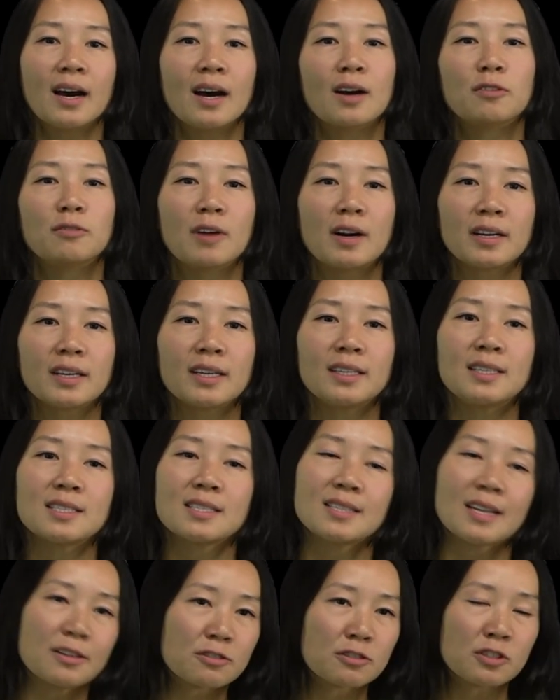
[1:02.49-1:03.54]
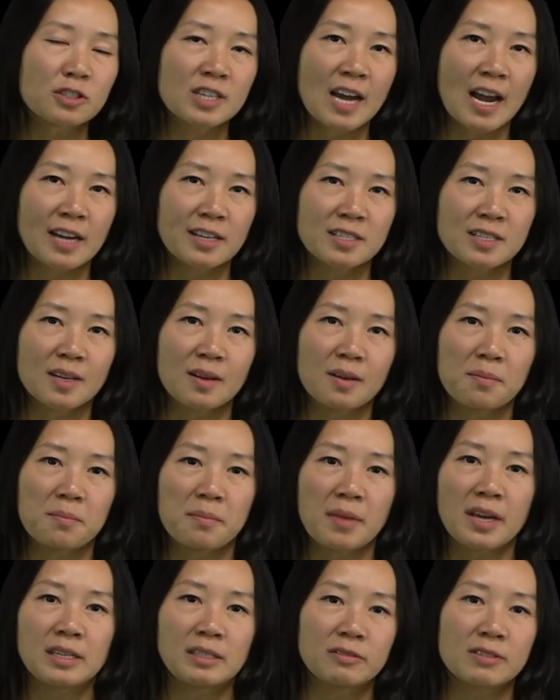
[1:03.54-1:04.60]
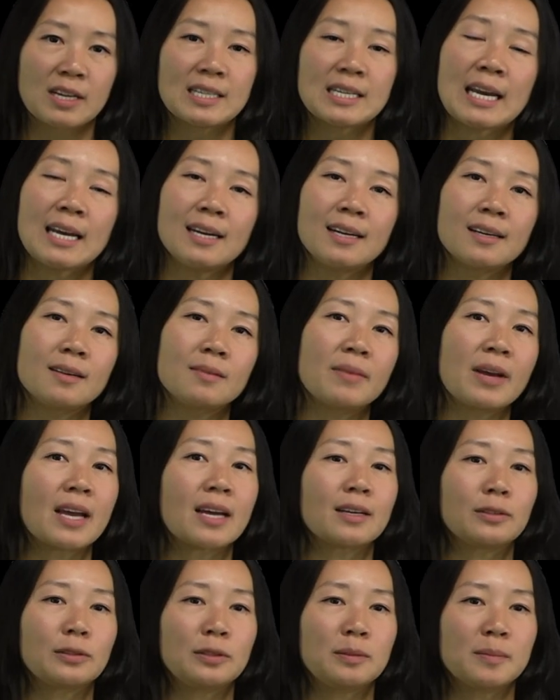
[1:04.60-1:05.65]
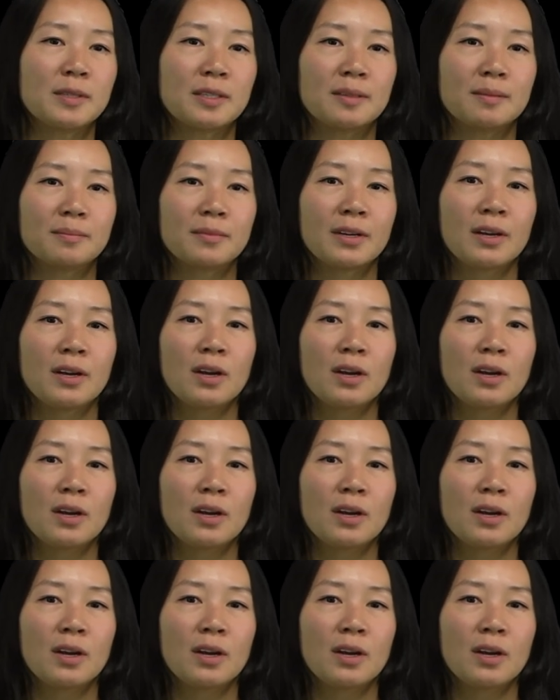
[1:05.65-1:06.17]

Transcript: a rugged central chassis made of titanium and aluminum,